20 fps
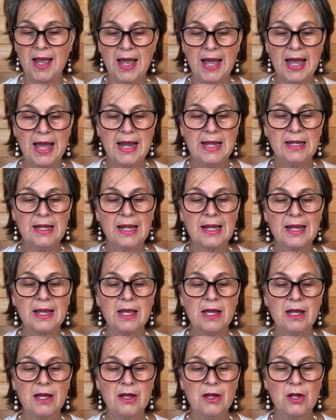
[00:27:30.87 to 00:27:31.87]
handling
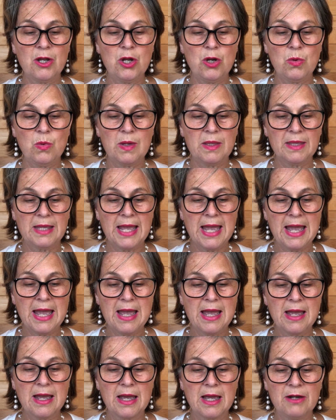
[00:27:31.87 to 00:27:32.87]
her with
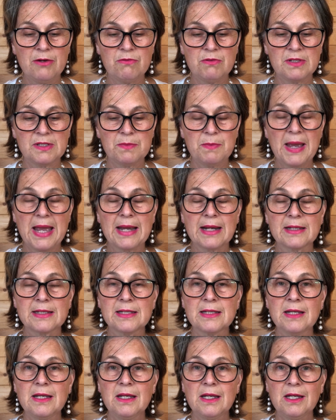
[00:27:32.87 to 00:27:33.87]
care and respect,
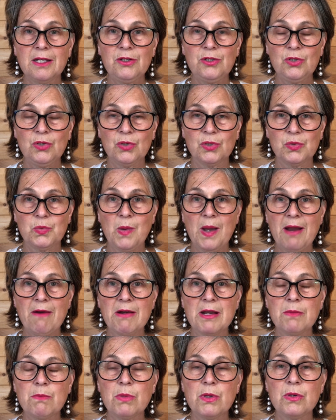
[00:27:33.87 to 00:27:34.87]
and not
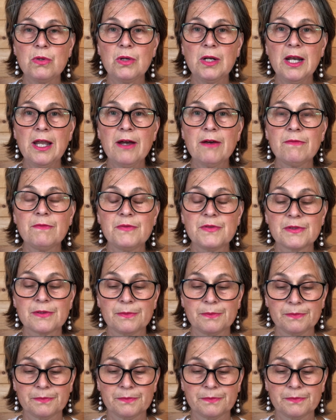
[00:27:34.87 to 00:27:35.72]
wearing blue gloves.